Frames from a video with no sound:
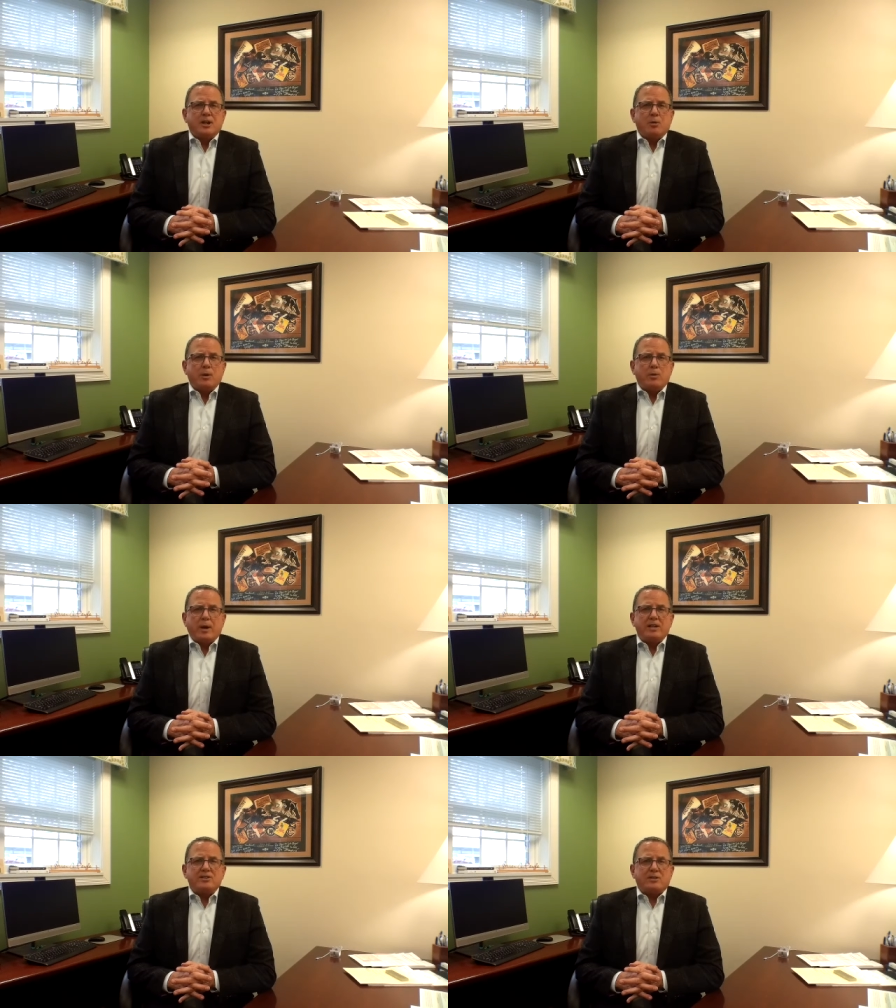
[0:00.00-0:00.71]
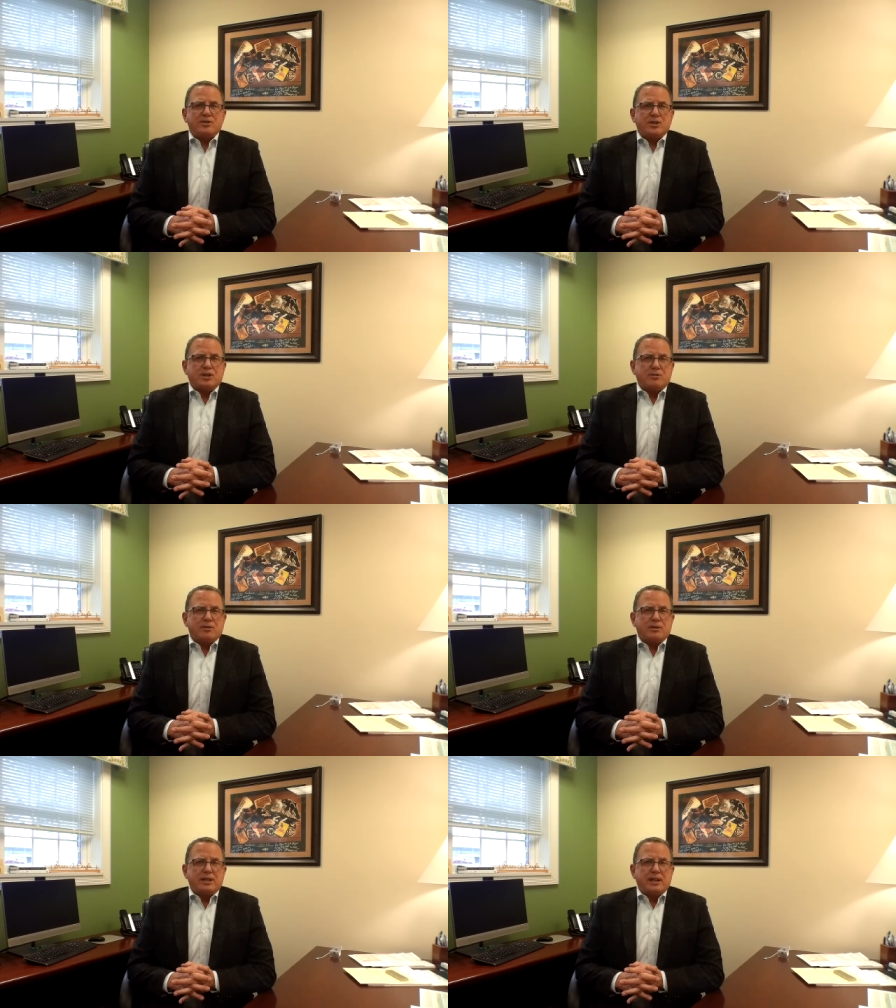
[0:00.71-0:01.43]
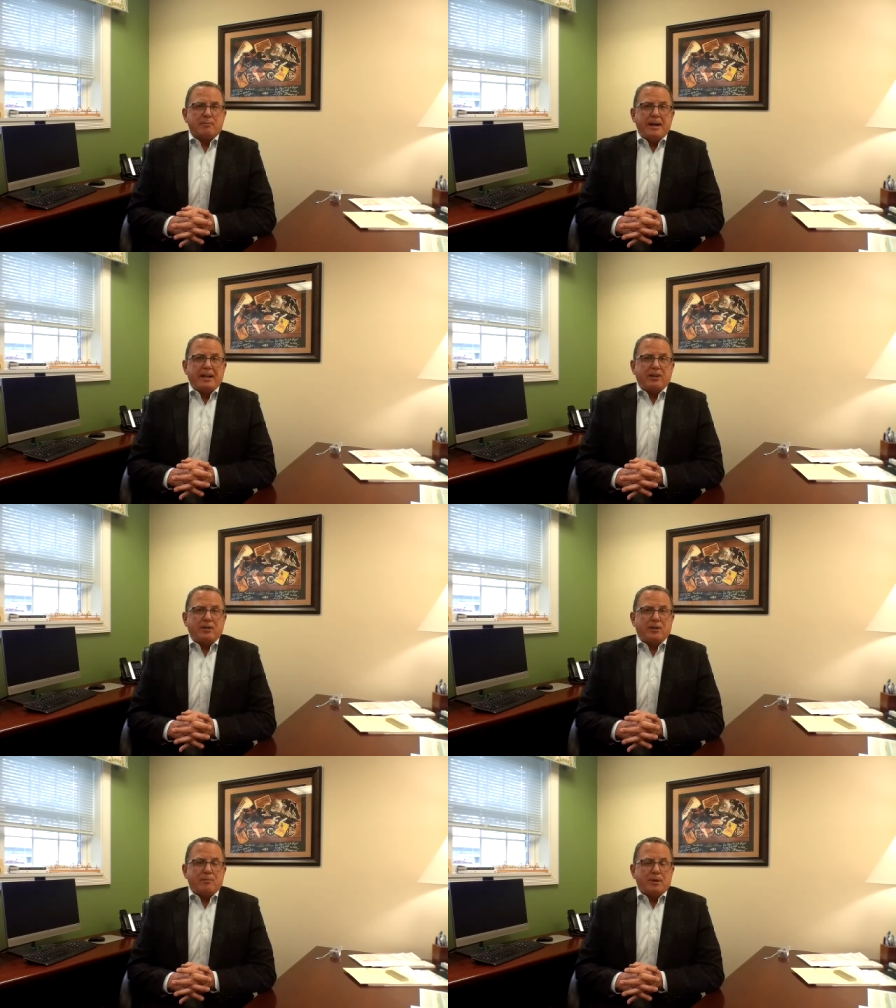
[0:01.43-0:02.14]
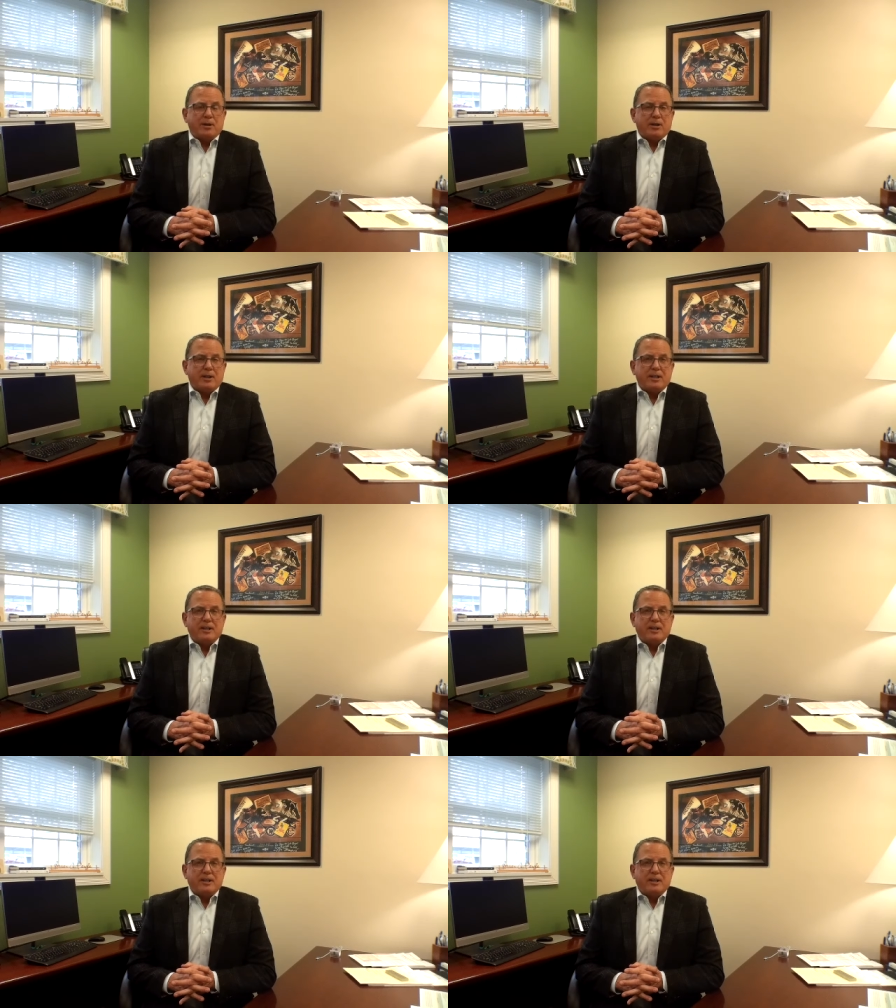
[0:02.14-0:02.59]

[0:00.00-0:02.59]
we raised our children at Immaculate Heart of Mary.